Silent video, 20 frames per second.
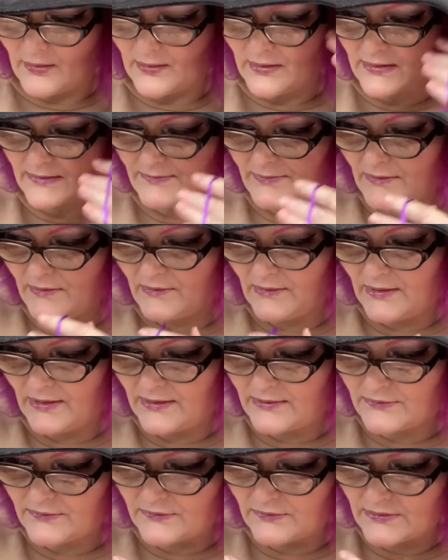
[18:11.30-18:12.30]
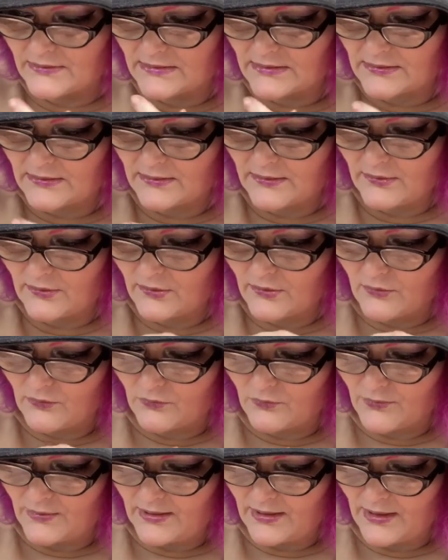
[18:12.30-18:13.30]
spell candles.
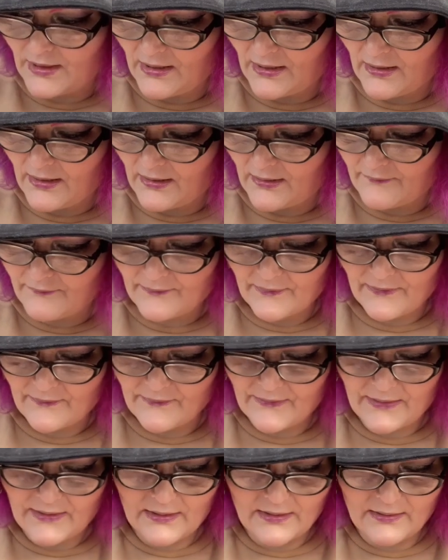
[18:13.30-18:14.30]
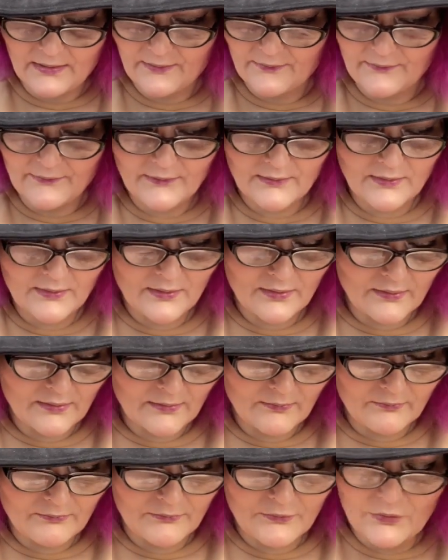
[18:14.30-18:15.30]
We have the
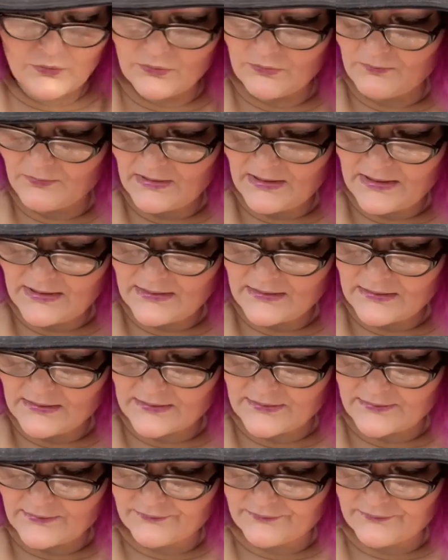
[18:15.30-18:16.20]
moon blend.